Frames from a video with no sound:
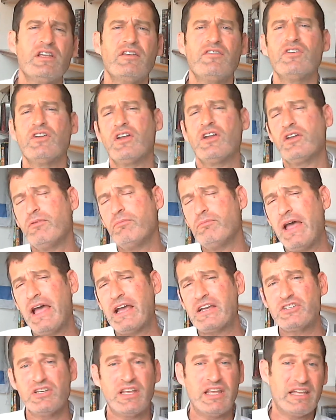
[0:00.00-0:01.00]
Even on her
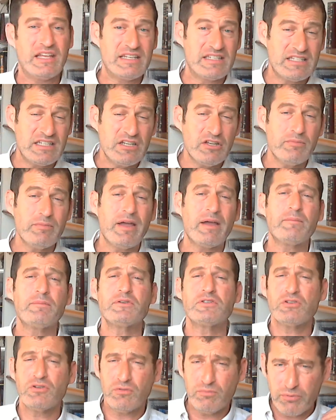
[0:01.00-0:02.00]
back, she can't see her back,
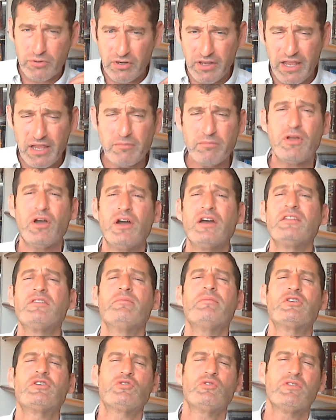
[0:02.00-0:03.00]
but she'll put her hand behind to
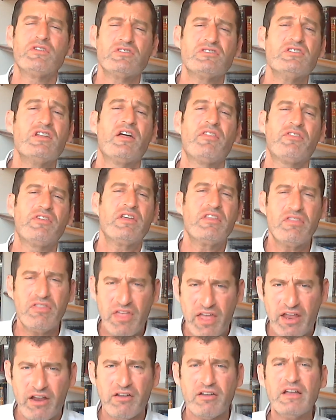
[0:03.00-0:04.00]
make sure there's nothing
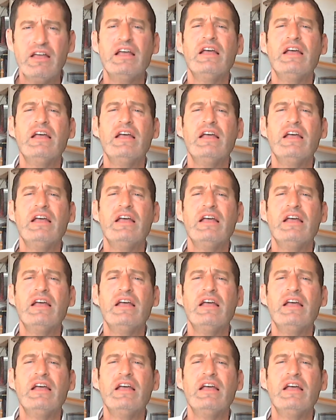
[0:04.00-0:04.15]
there.